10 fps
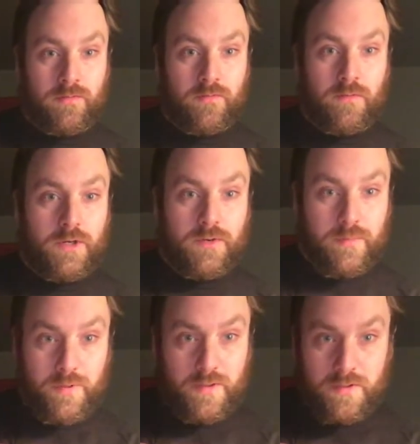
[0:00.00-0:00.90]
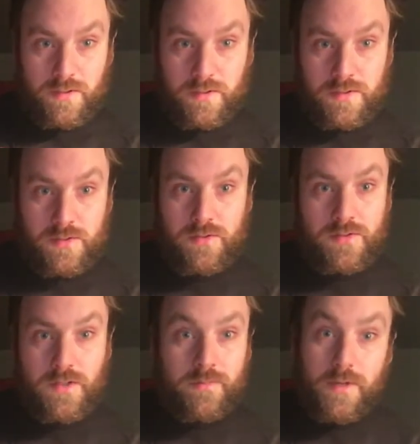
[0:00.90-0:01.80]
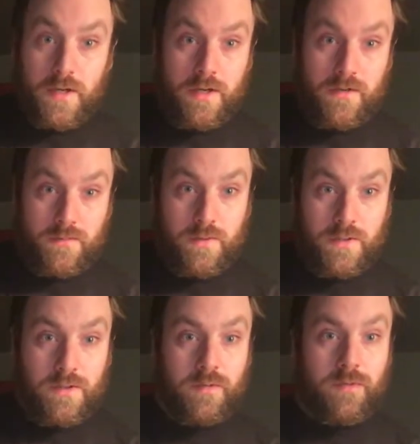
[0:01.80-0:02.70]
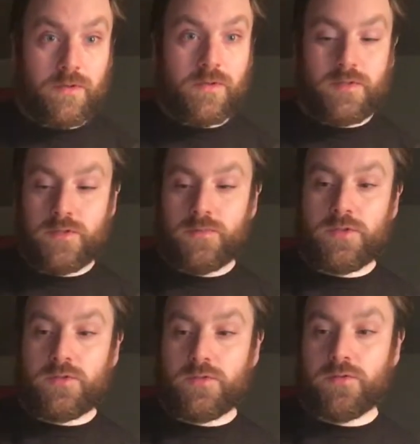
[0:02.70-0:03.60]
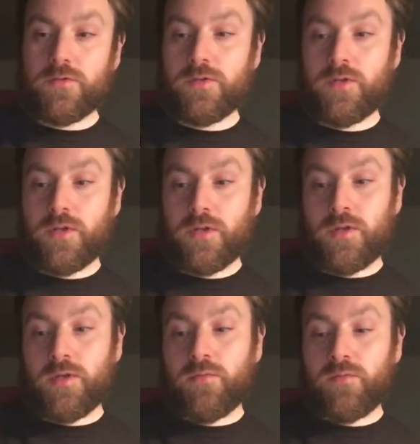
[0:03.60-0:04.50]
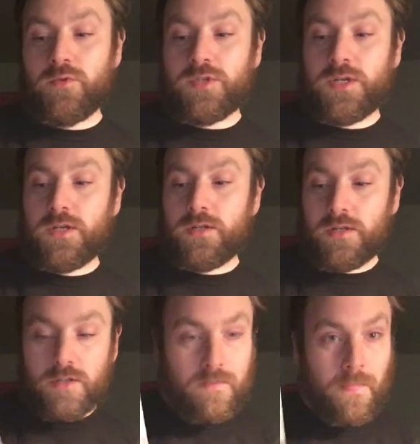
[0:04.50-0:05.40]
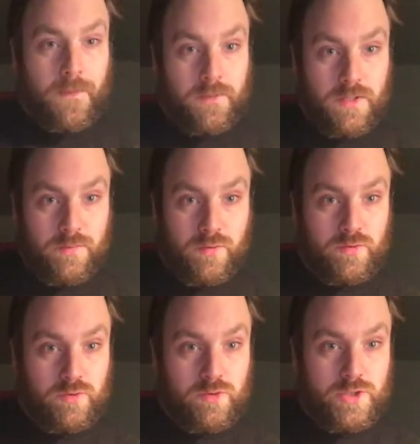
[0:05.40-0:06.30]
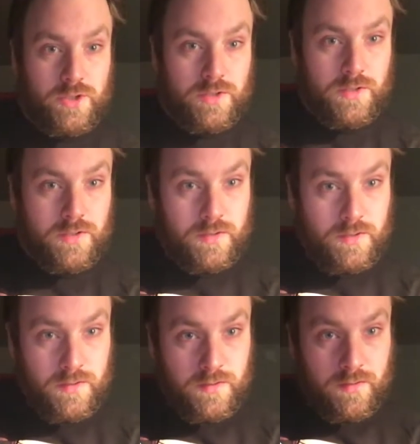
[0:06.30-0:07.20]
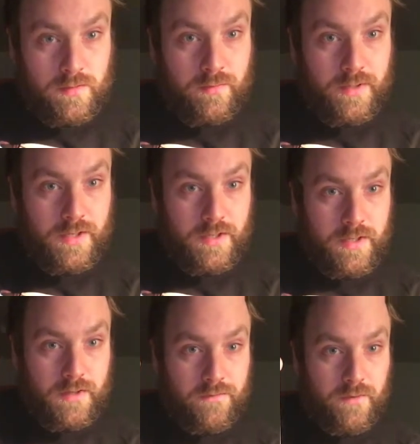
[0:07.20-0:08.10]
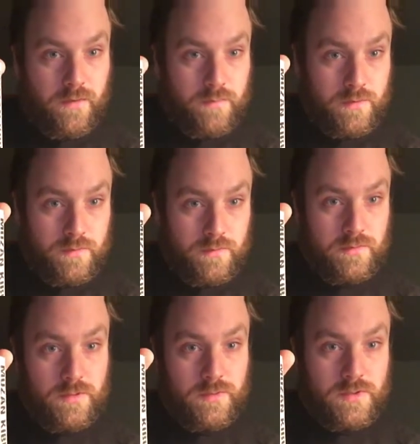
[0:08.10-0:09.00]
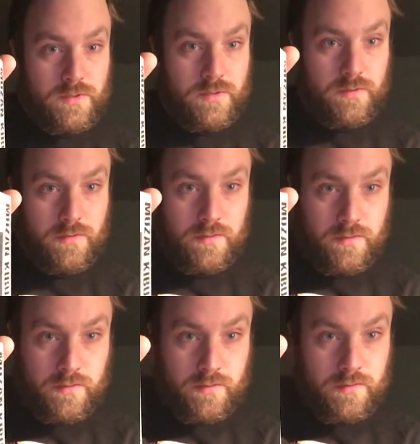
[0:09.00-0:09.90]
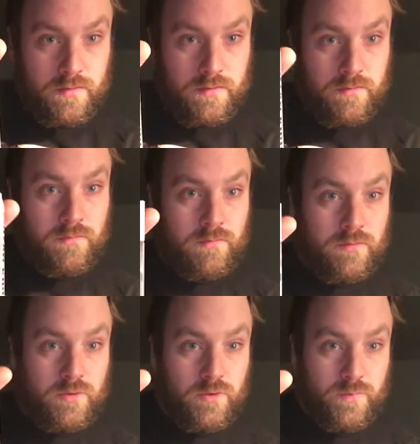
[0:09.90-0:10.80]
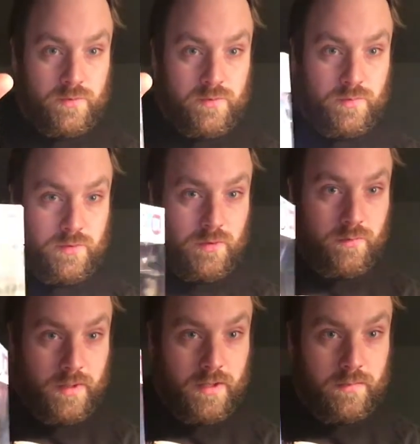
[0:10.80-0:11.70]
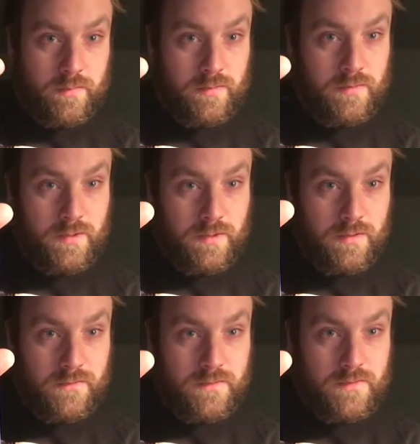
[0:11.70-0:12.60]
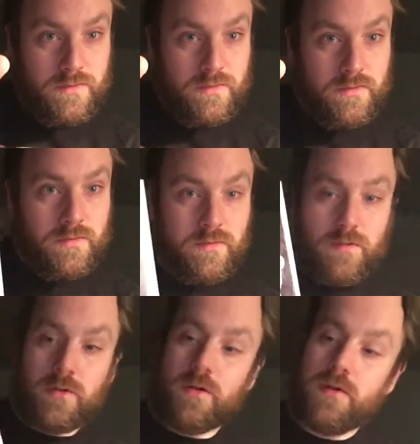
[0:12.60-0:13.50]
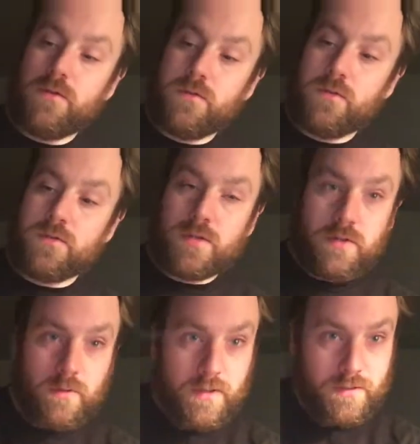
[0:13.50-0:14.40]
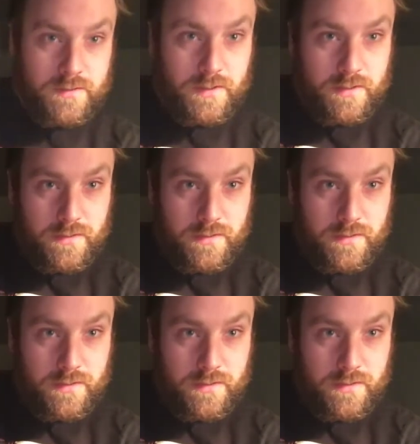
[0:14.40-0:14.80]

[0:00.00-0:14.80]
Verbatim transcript: Why are they putting Target stickers on them? I have no idea. But this is Mr. Muzan Kibutsuji, the bad guy from Demon Slayer super, super dope pop. I love his... Oh, I didn't even notice the artwork on the side.